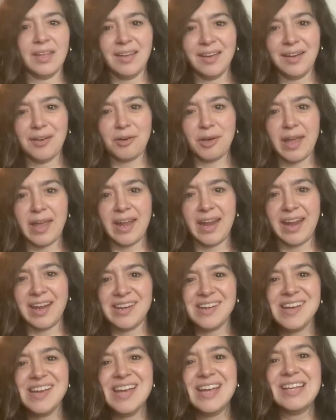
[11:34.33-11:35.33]

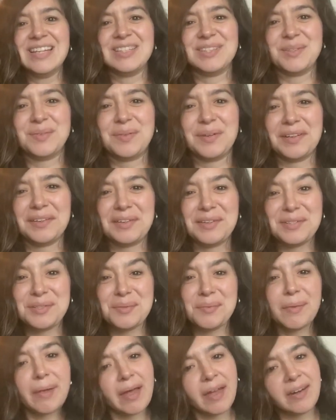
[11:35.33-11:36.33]
Okay, so we're going to
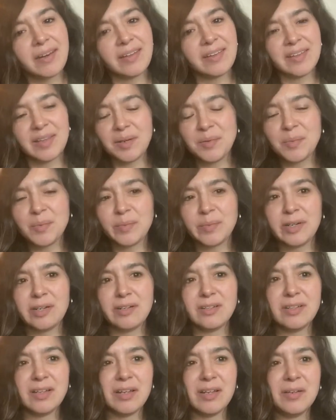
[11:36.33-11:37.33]
do that, and then when we are
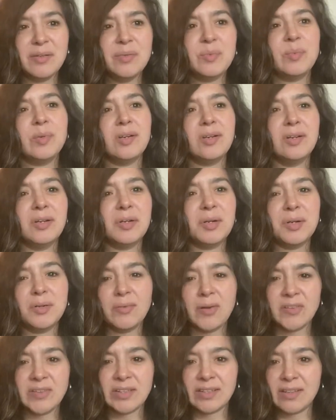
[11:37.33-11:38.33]
done, we're going to go
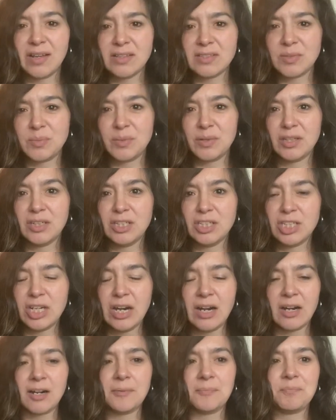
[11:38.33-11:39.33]
around the class and we're going to
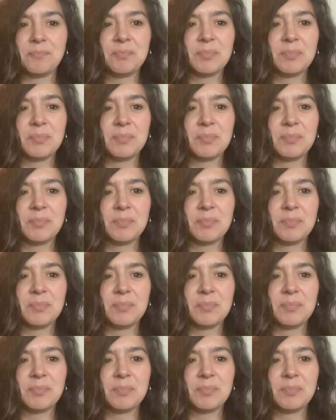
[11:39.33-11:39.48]
share.